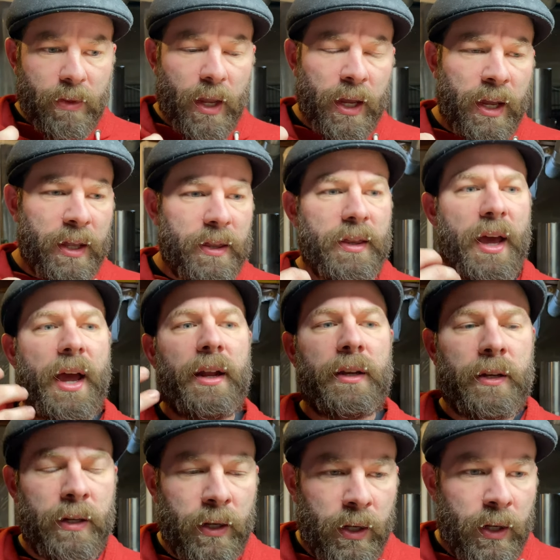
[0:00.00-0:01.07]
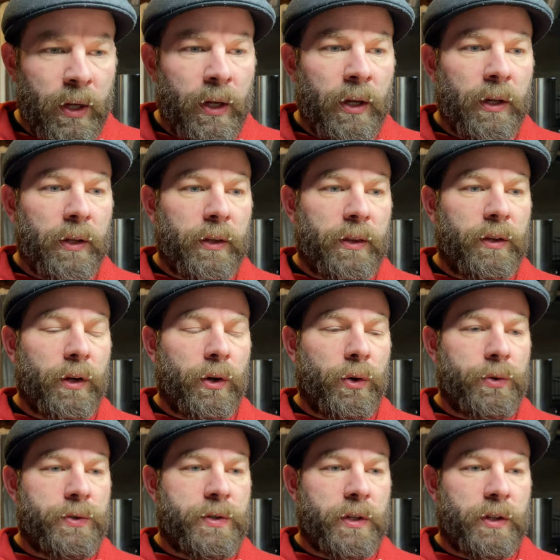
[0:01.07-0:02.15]
And then
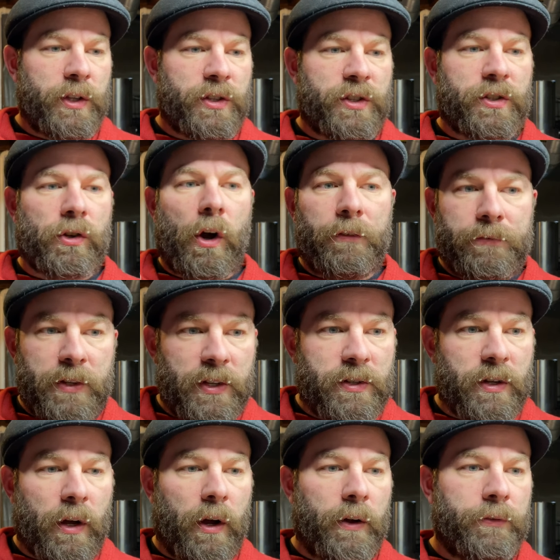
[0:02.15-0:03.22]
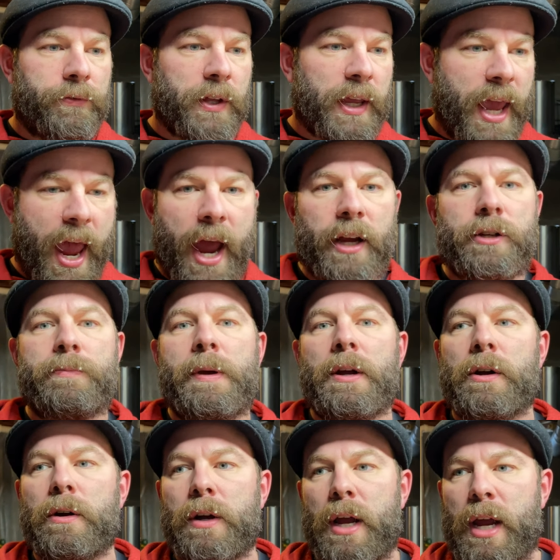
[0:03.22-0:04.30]
the softness of the
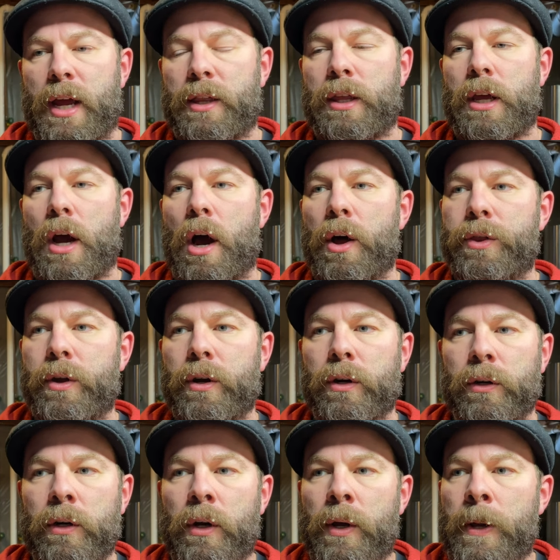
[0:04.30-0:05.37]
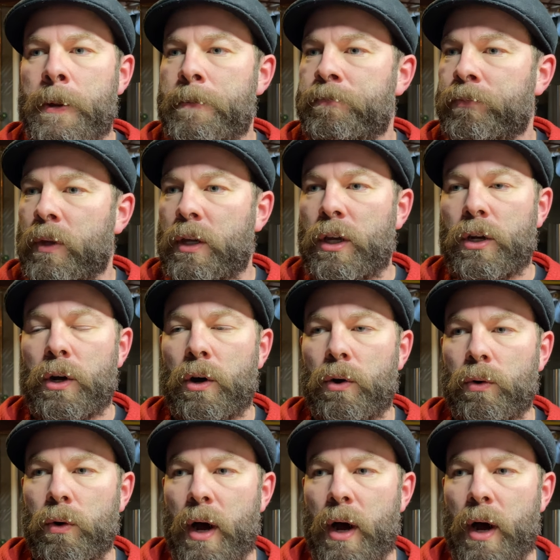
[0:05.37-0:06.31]
Cashmere and the other, you know,